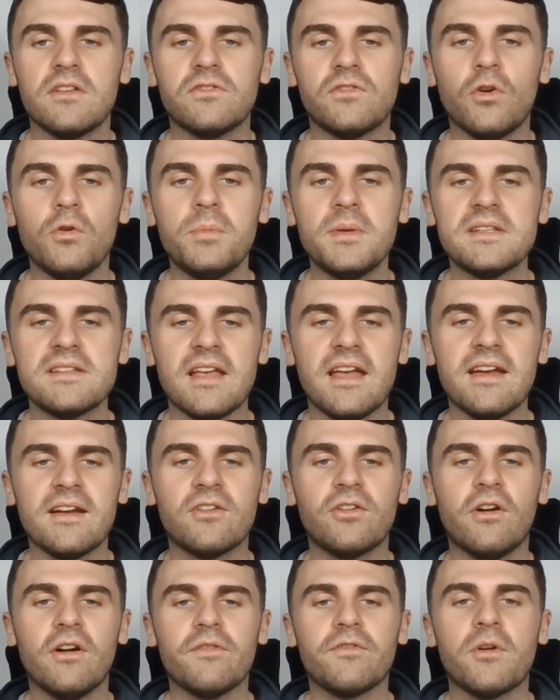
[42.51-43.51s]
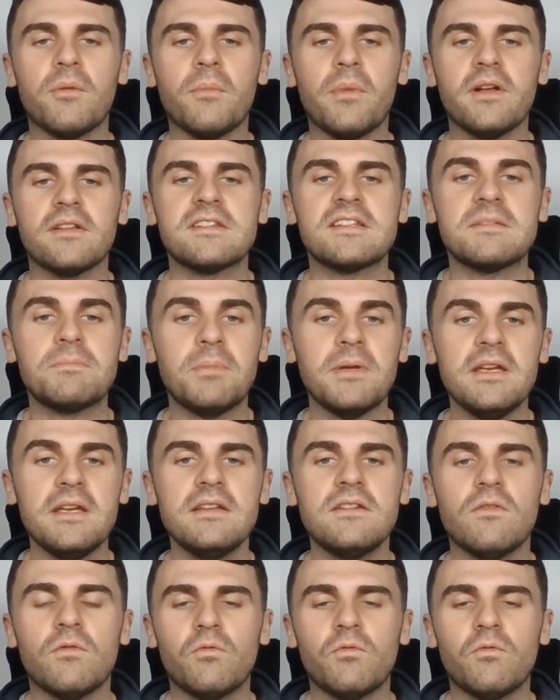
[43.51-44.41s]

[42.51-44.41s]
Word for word: Joby's aircraft combines speed,